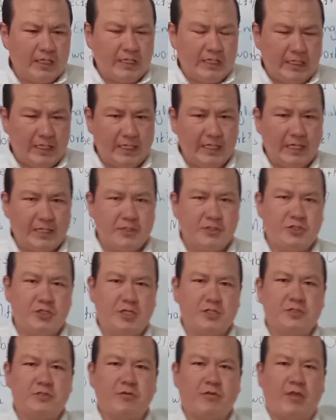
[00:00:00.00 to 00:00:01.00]
In
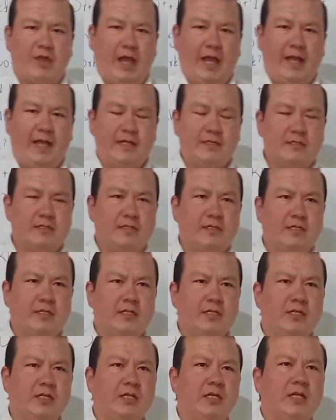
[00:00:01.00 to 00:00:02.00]
addition to that,
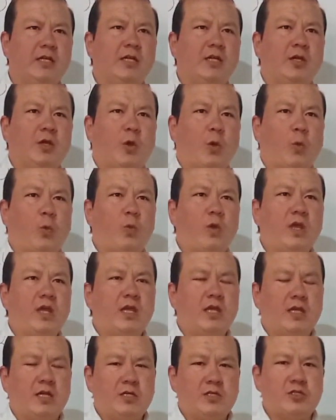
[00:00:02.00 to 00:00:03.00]

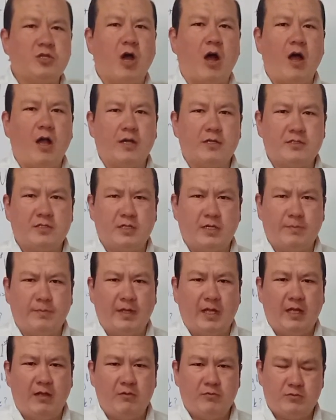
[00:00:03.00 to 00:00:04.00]
we talked
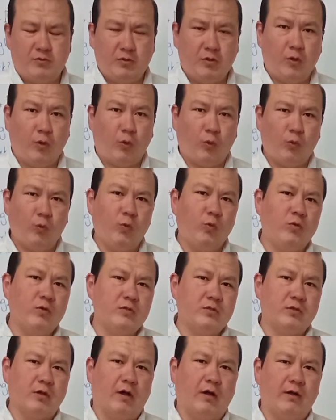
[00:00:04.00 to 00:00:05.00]
about
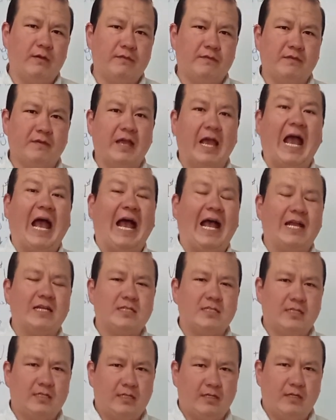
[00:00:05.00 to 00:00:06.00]
rules of
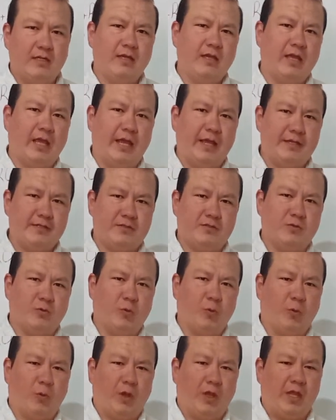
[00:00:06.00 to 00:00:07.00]
adding s
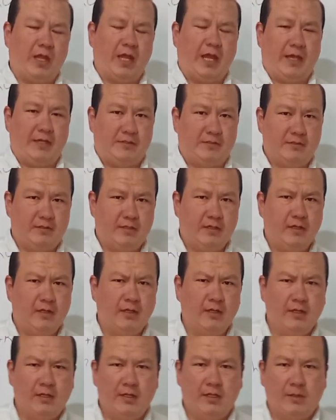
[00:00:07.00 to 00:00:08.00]
or es,
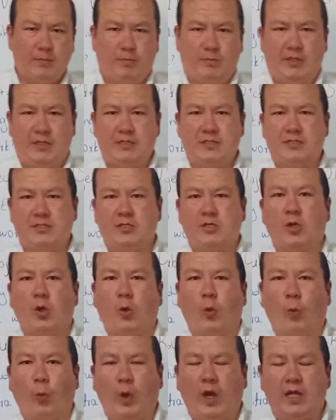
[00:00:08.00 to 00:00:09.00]
means
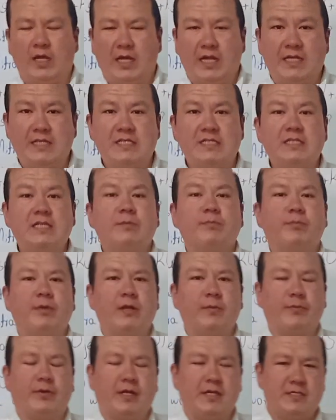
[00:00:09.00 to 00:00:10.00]
when in simple
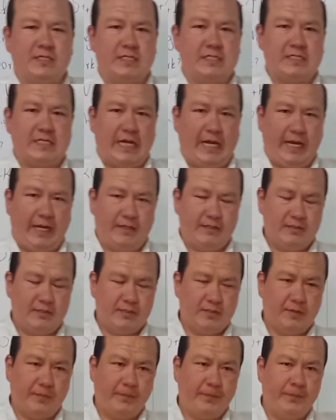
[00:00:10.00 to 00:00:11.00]
present tense,